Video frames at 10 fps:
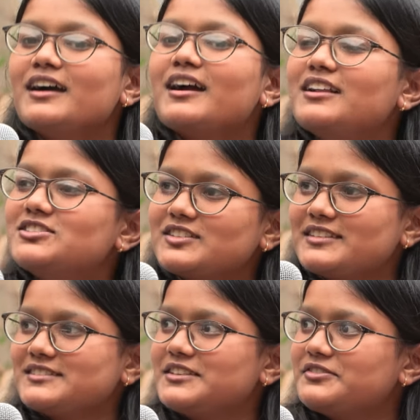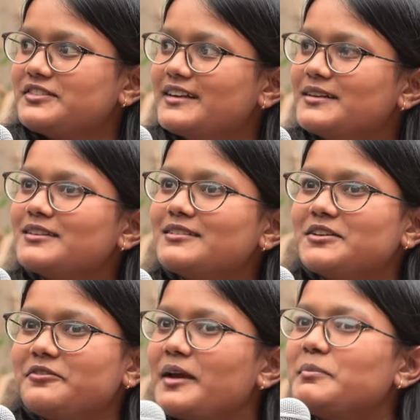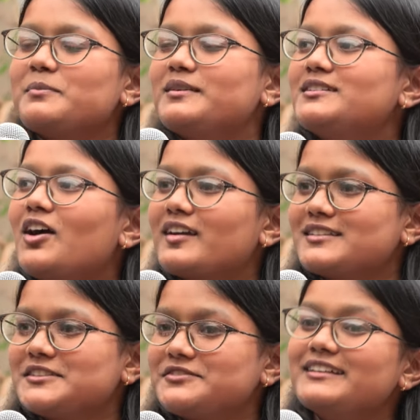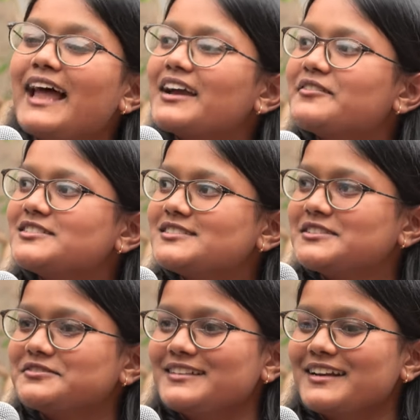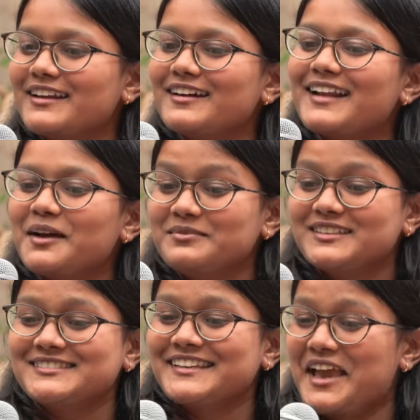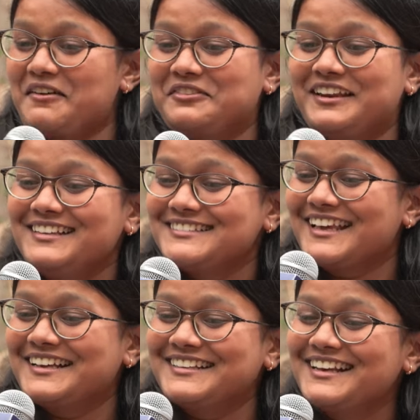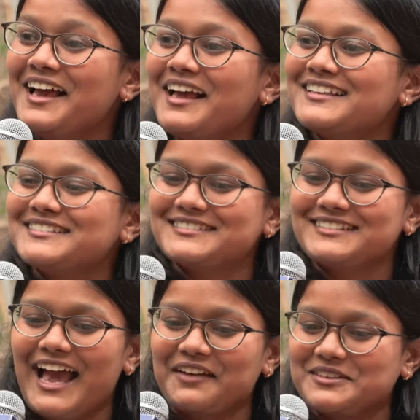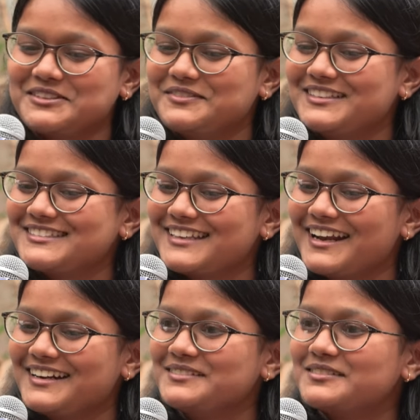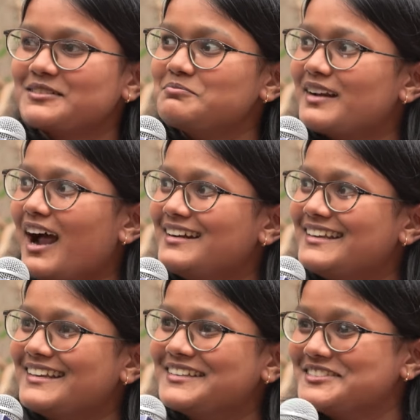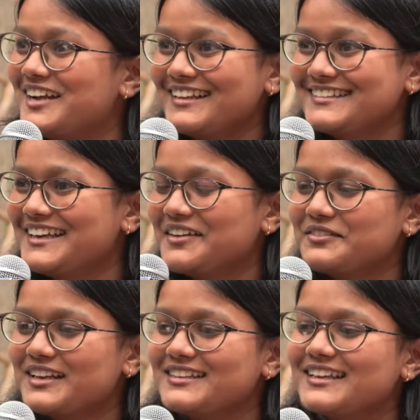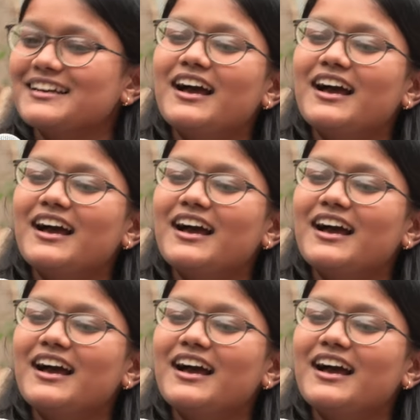Culture is different, the way people talk is different, language is different. Here I'm listening every single language of the state, Marathi, Gujarati, everything.